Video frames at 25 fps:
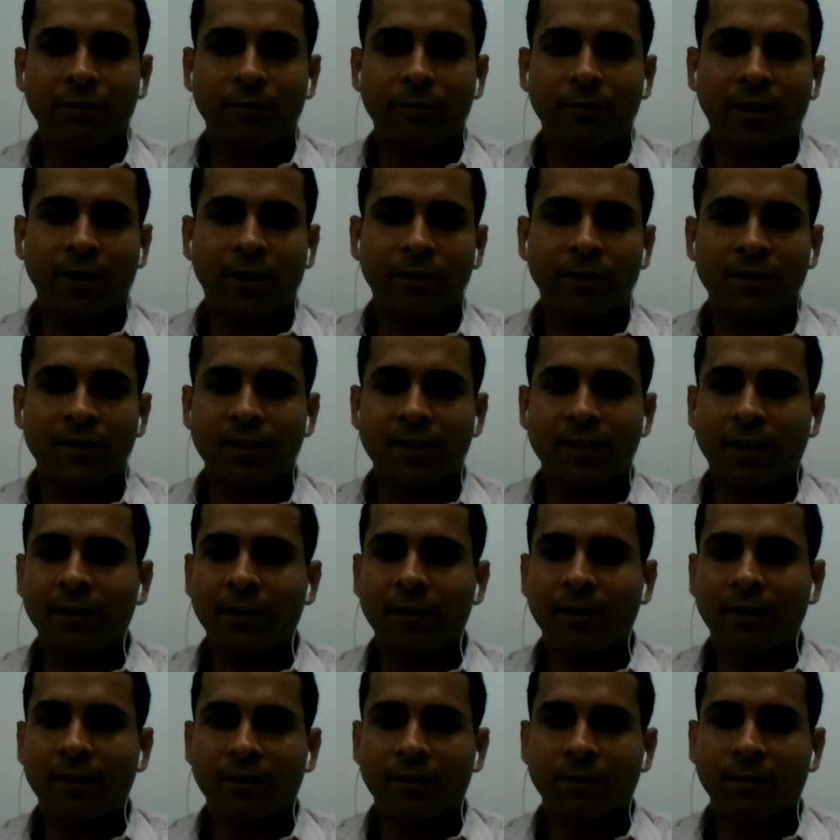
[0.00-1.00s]
to now
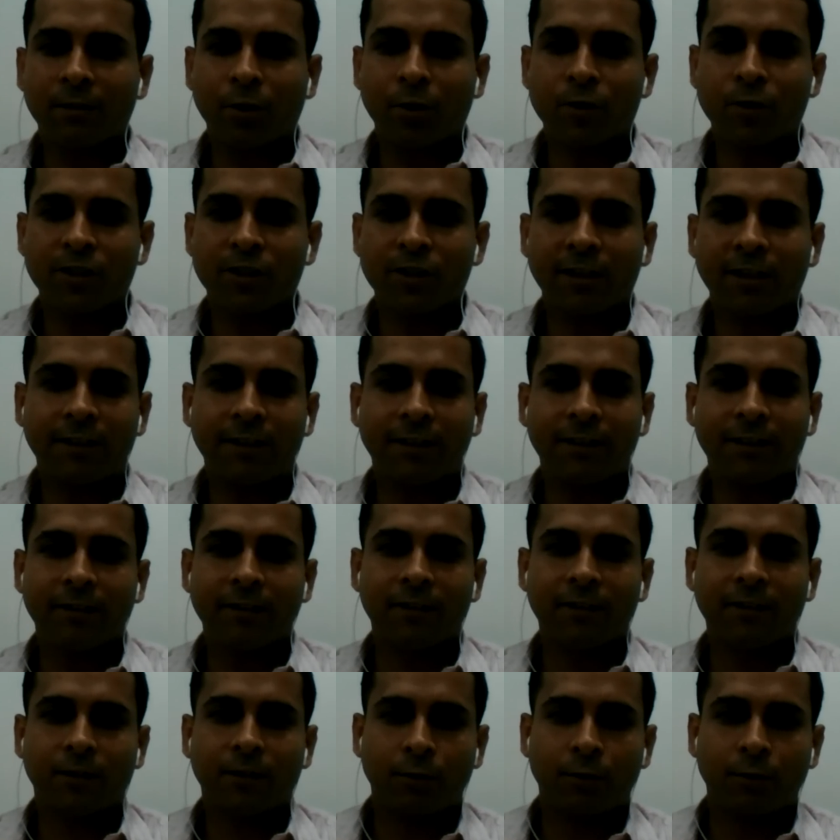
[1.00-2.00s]
start projecting
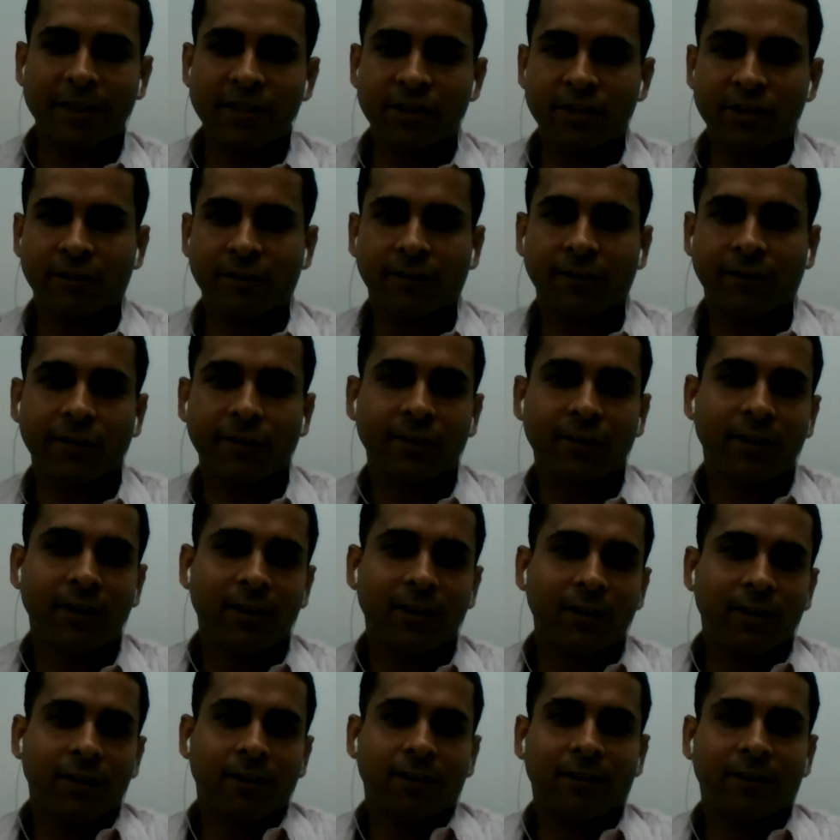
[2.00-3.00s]
the
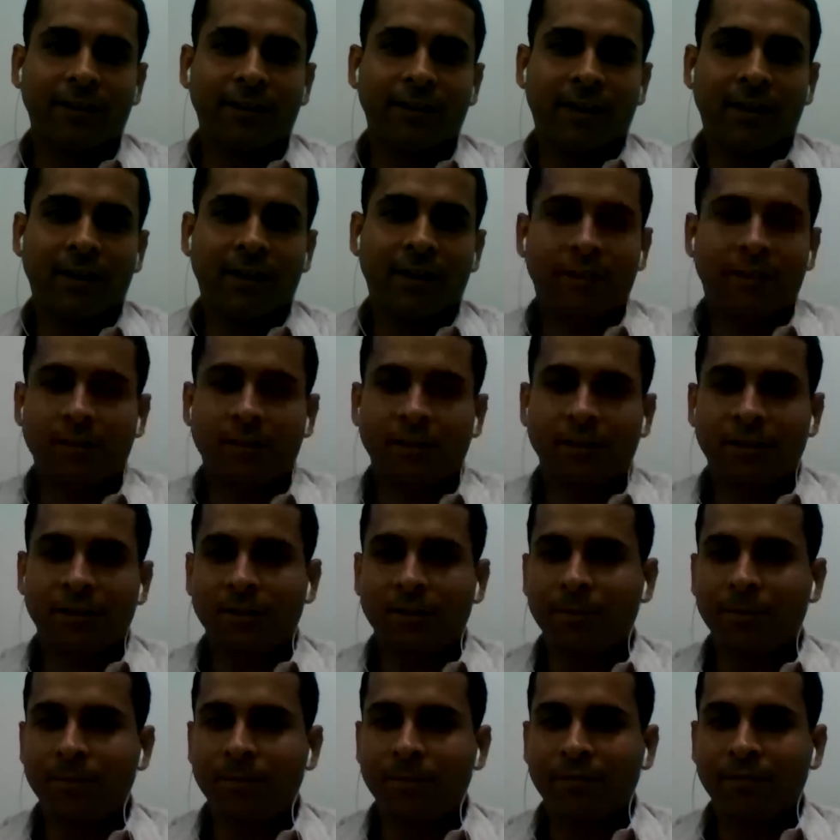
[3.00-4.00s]
questions that
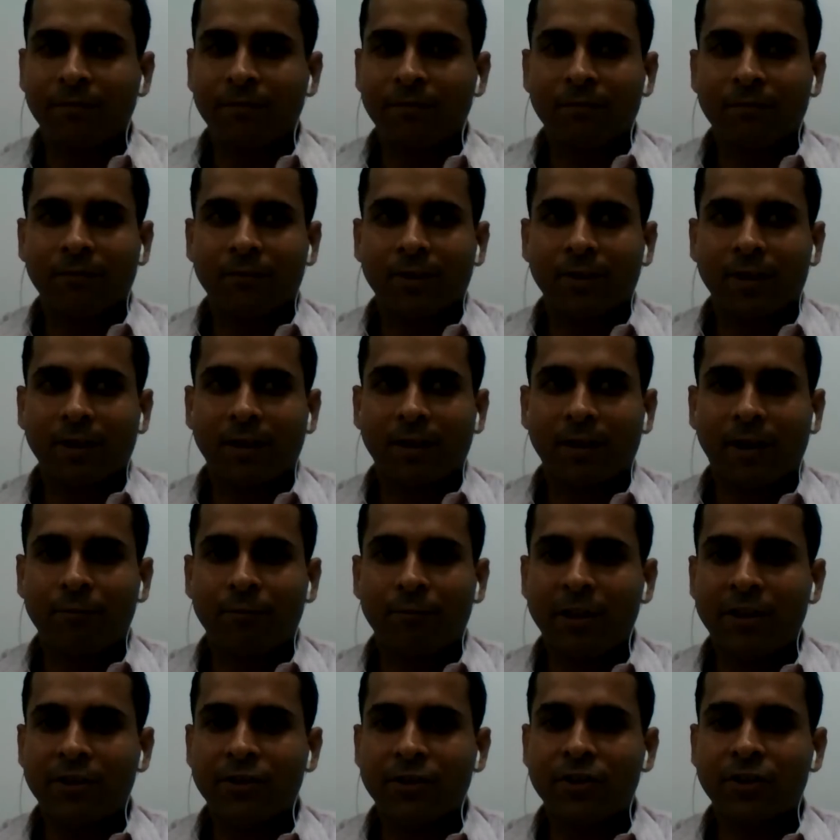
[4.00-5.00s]
have
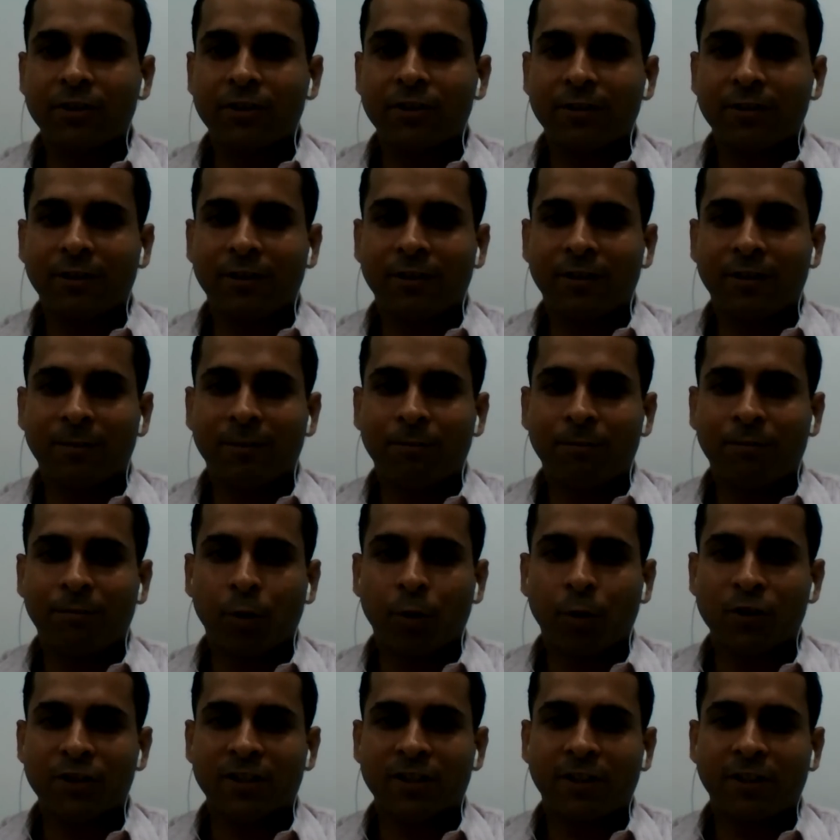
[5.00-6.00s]
been
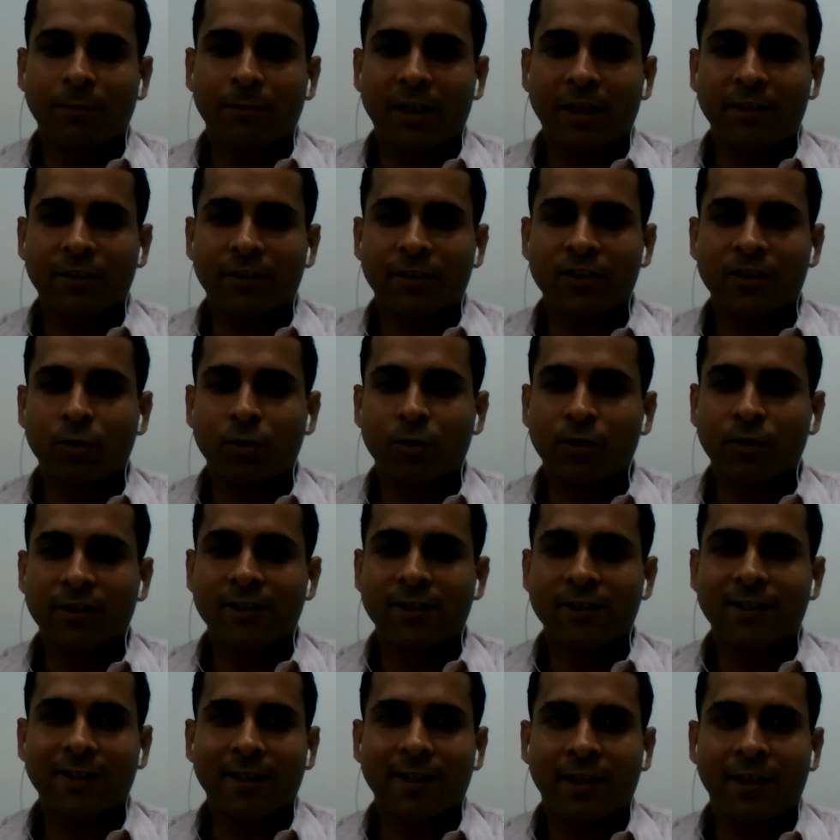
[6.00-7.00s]
posted by the
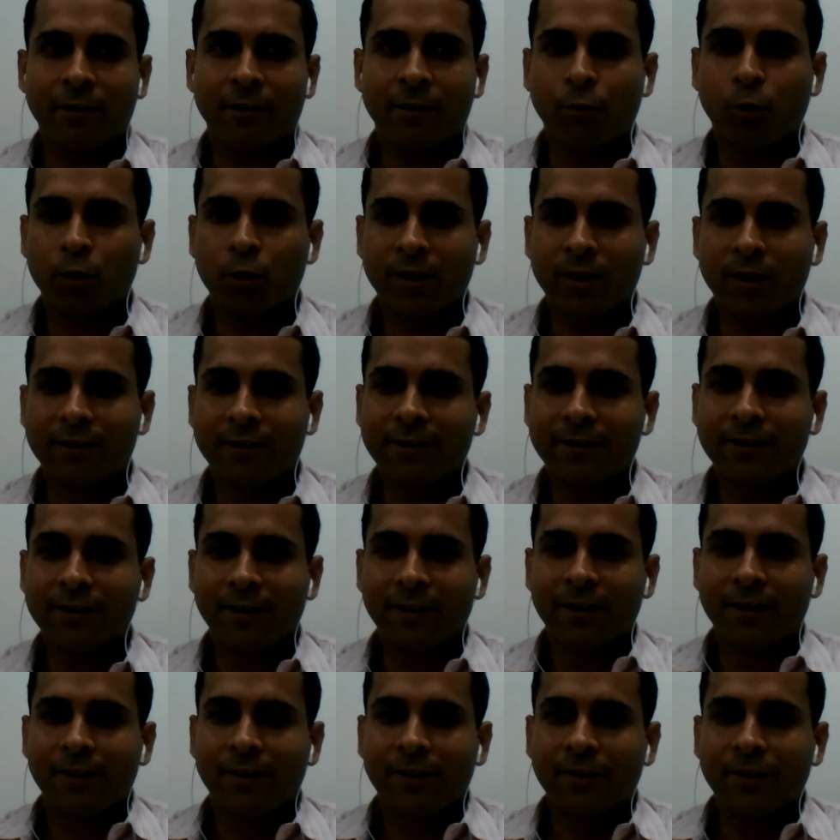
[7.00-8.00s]
students and voted.
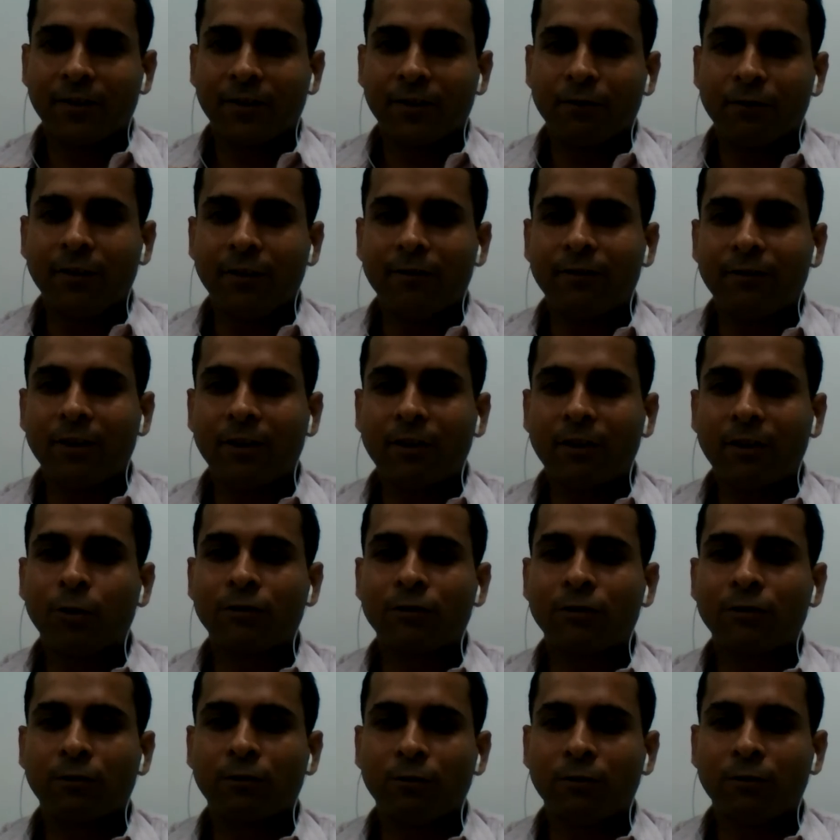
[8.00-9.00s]
So we will go
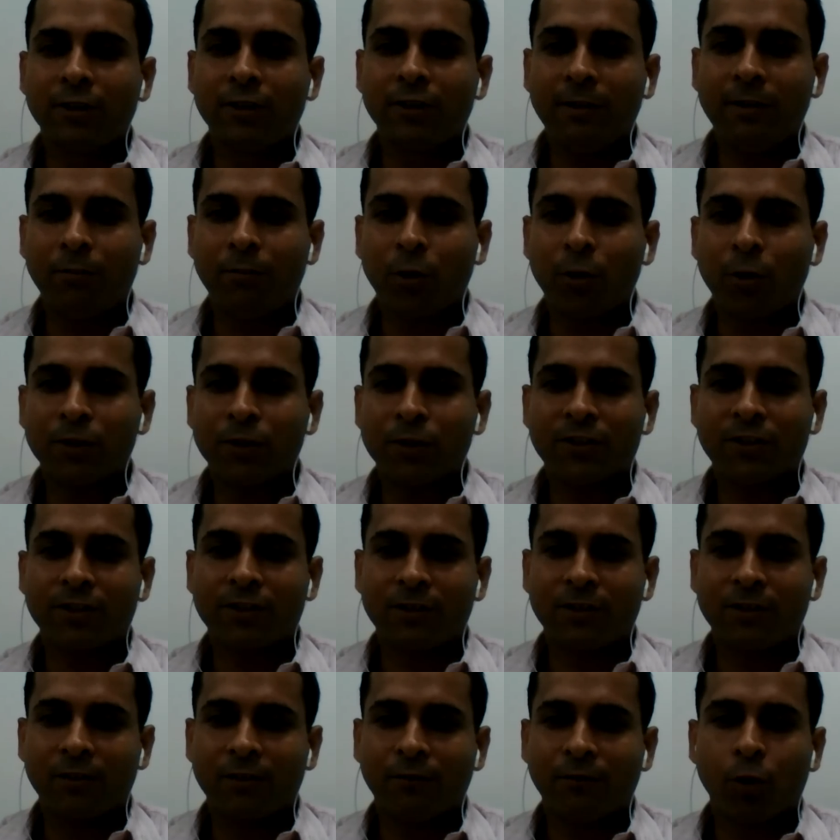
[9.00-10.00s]
through the most
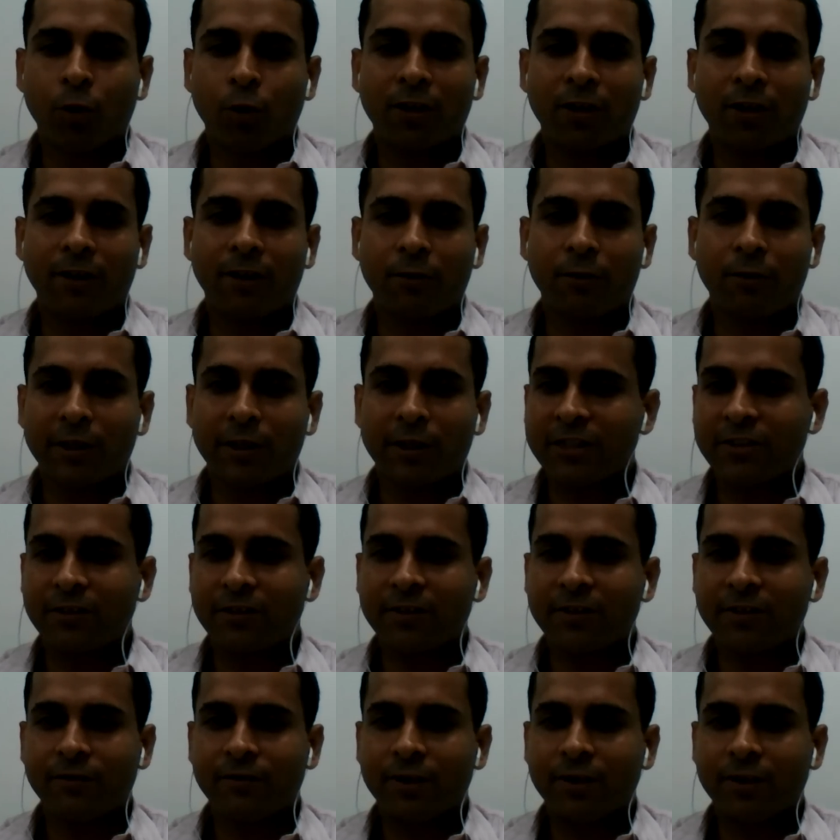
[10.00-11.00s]
voted
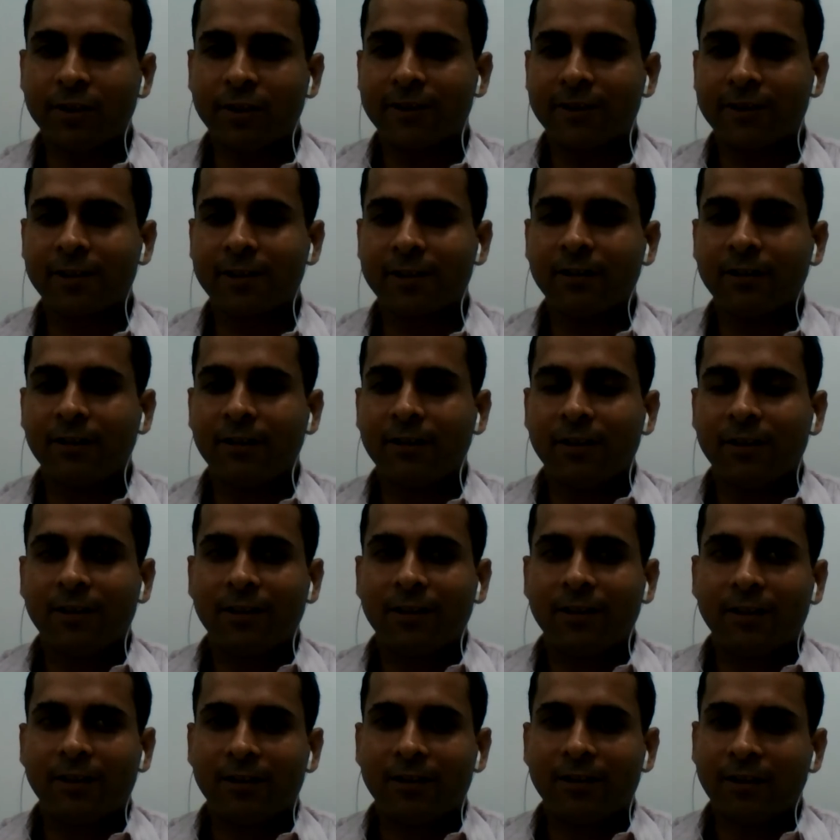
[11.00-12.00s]
questions first
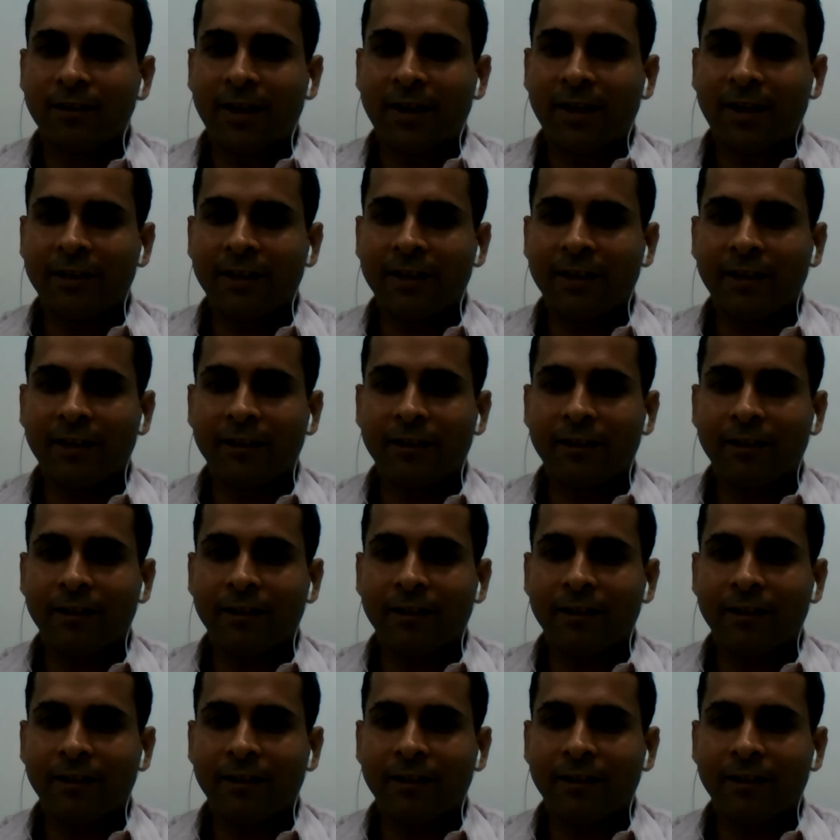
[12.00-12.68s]
and then